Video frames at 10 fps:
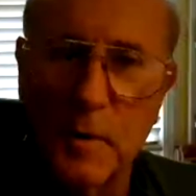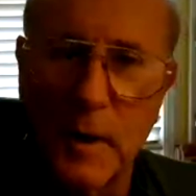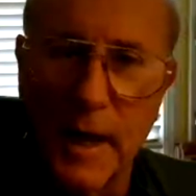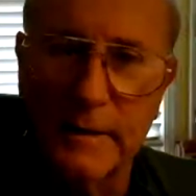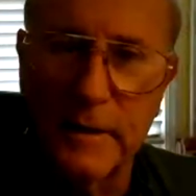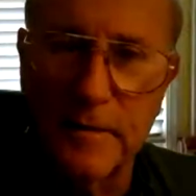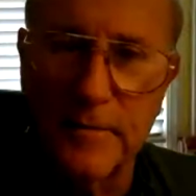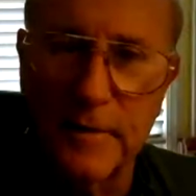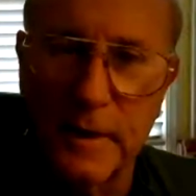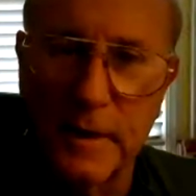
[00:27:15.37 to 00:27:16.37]

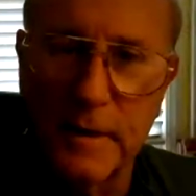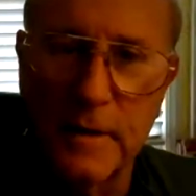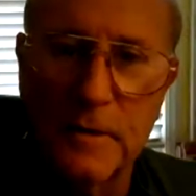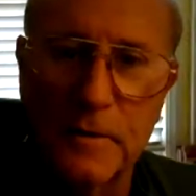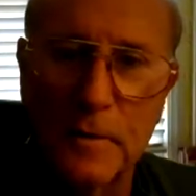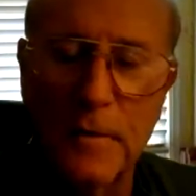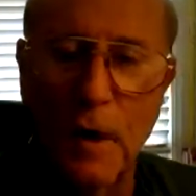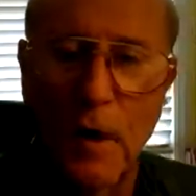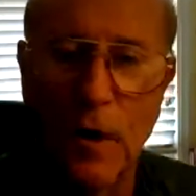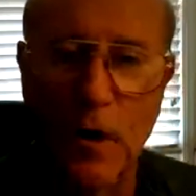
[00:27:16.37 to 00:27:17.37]
electrochemical
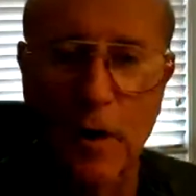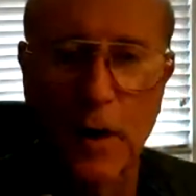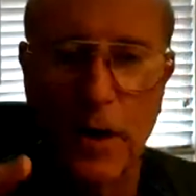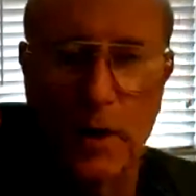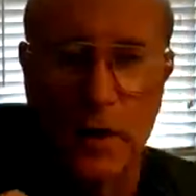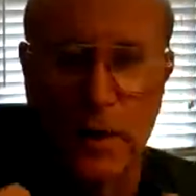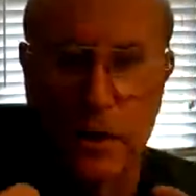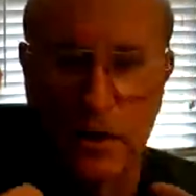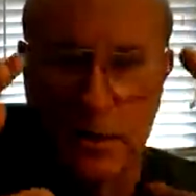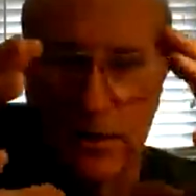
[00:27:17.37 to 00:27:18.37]
activity through the heart,